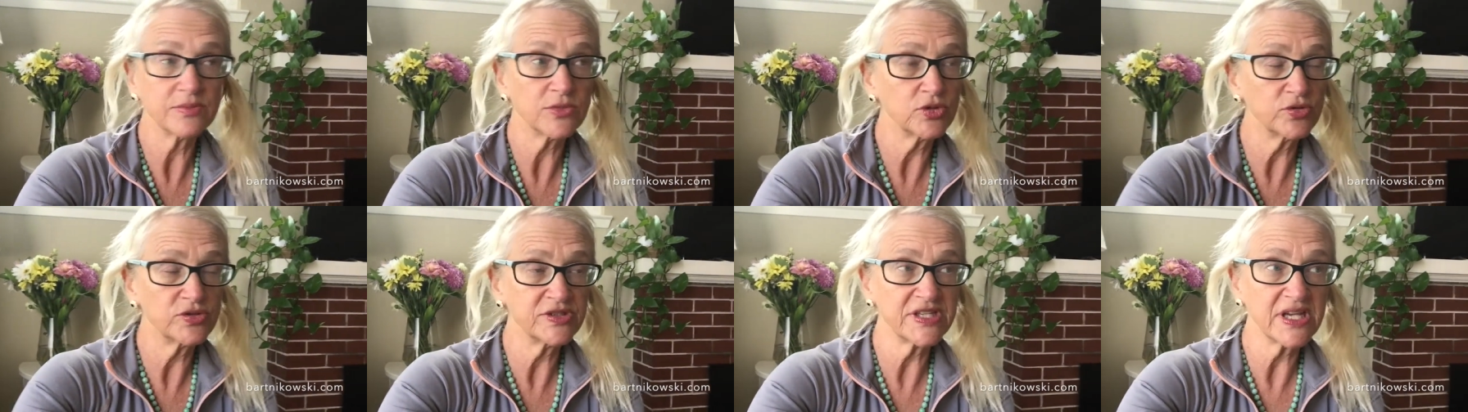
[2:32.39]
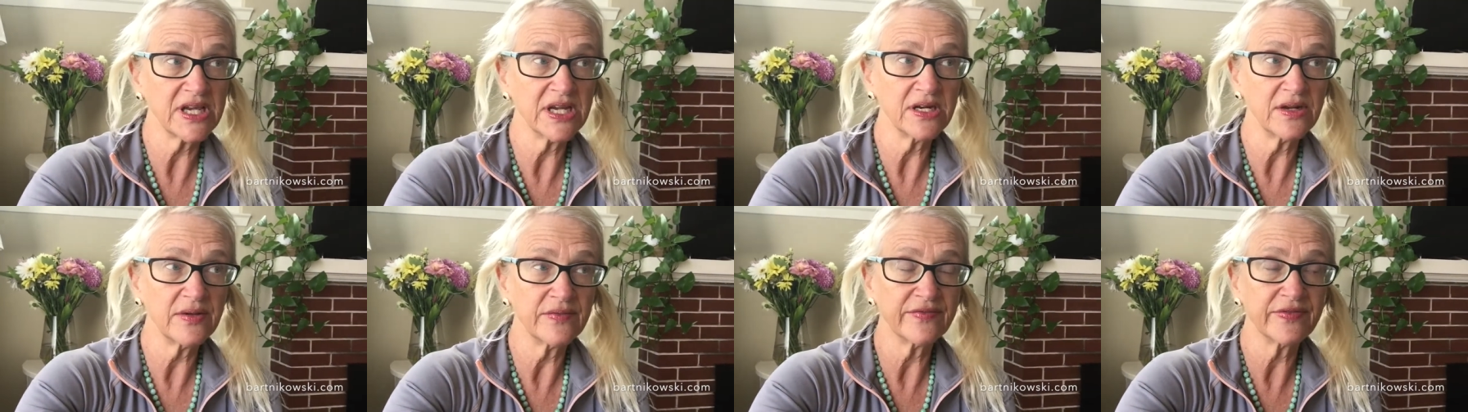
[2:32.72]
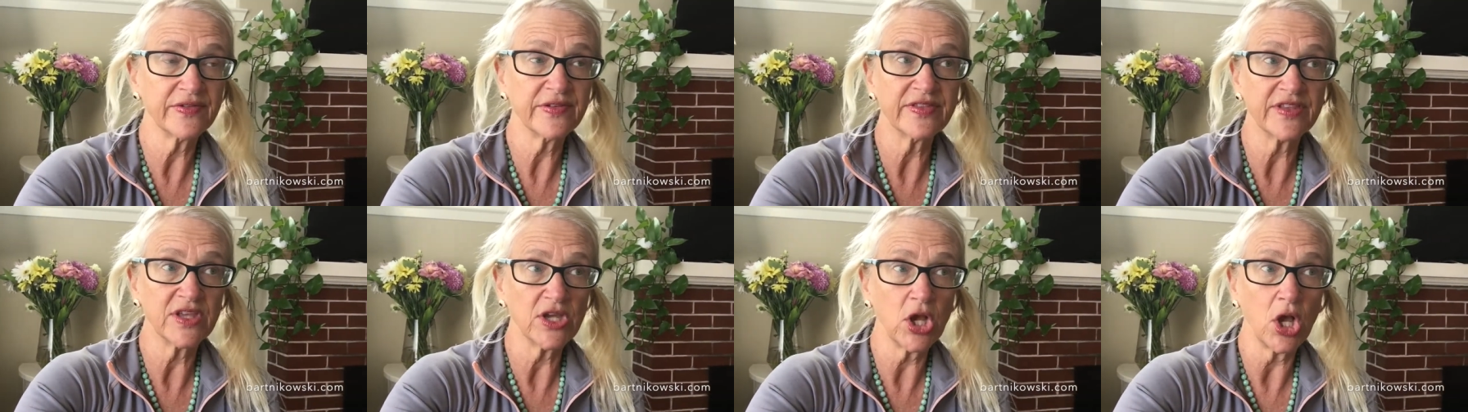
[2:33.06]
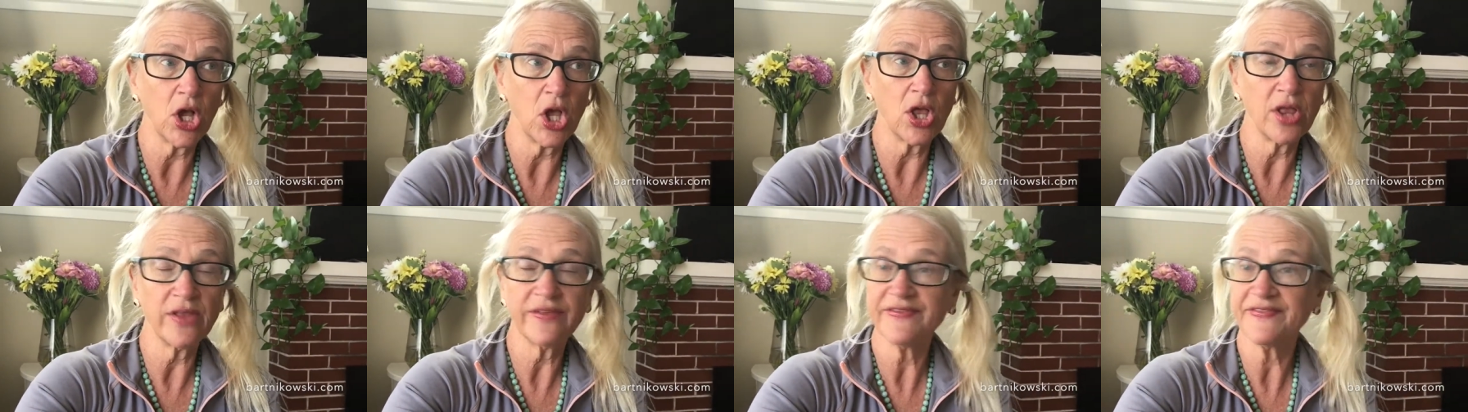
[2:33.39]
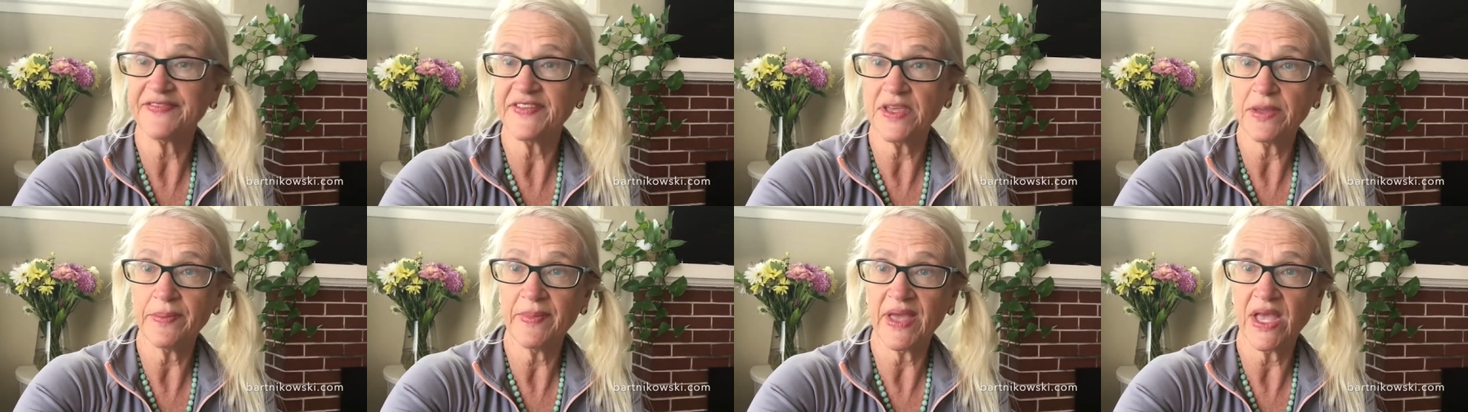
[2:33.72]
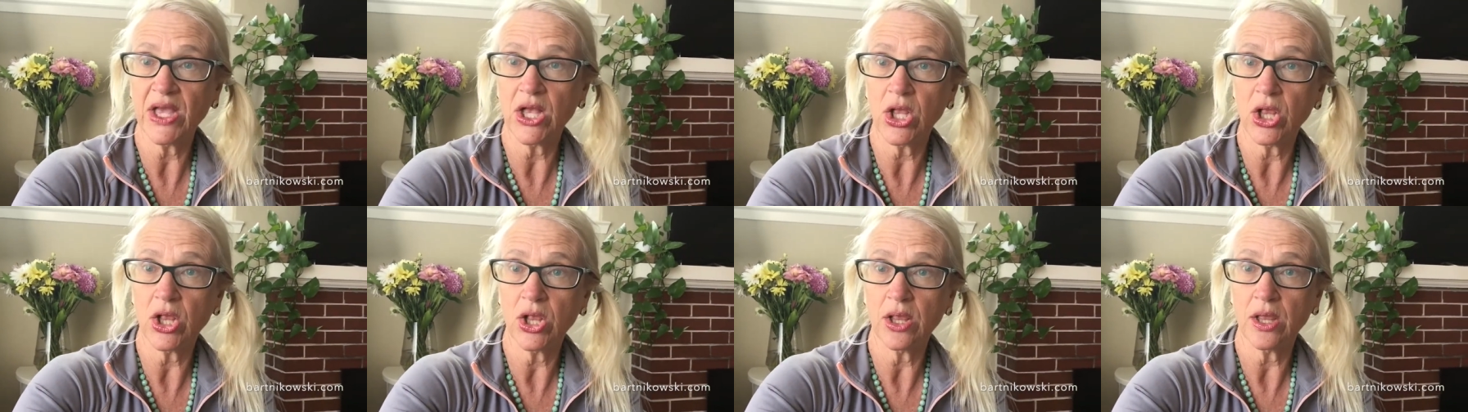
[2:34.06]
You sign up for the
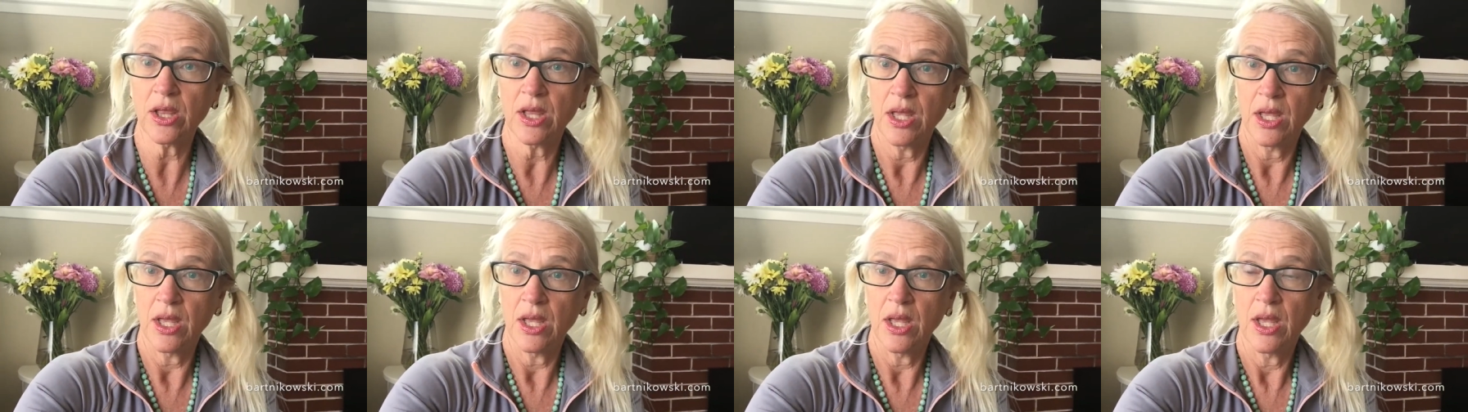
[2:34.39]
all-female